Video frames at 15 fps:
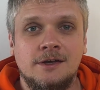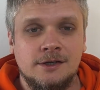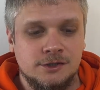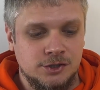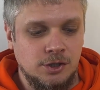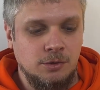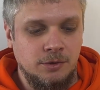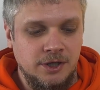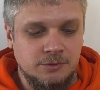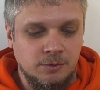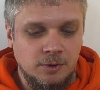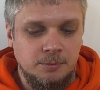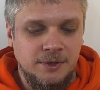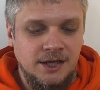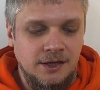So it
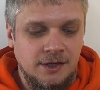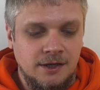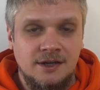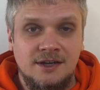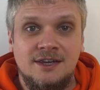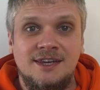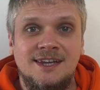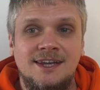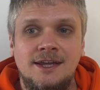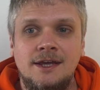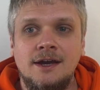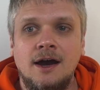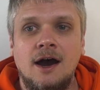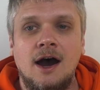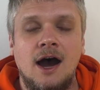will be
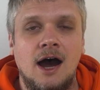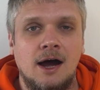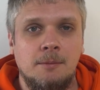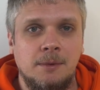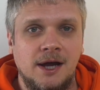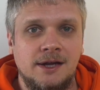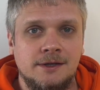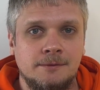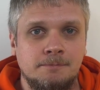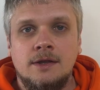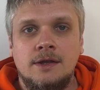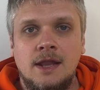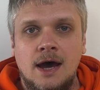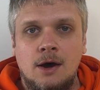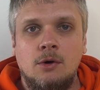die Arbeit.
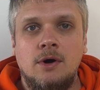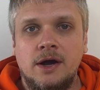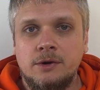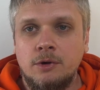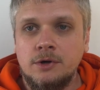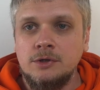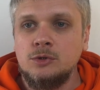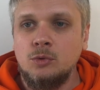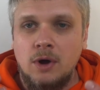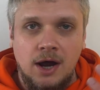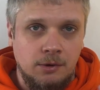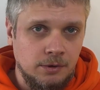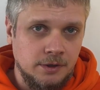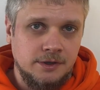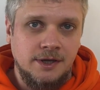Now, according to
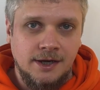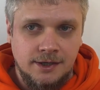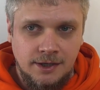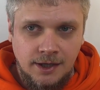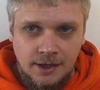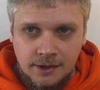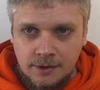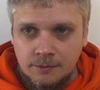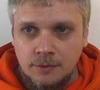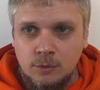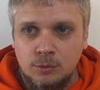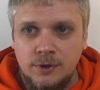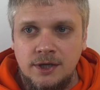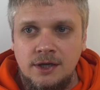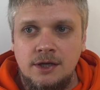our technique,
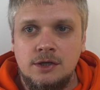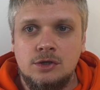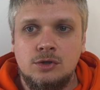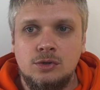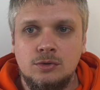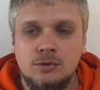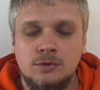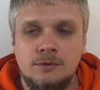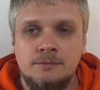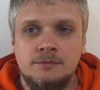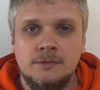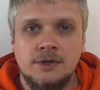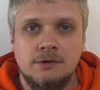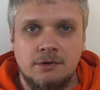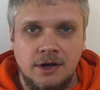we need to
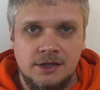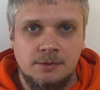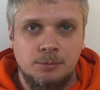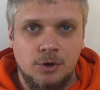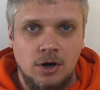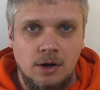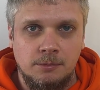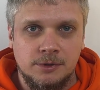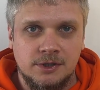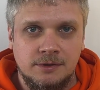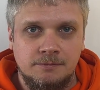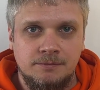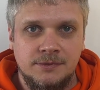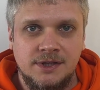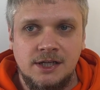create a prompt
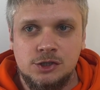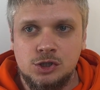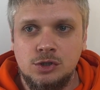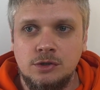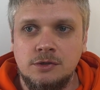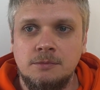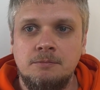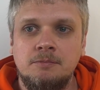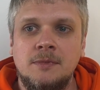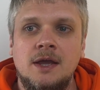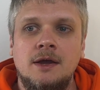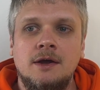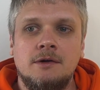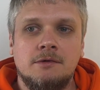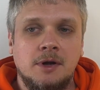that should
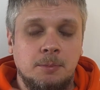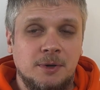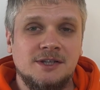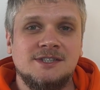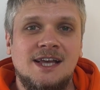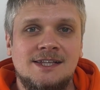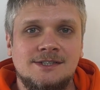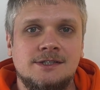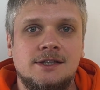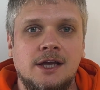represents the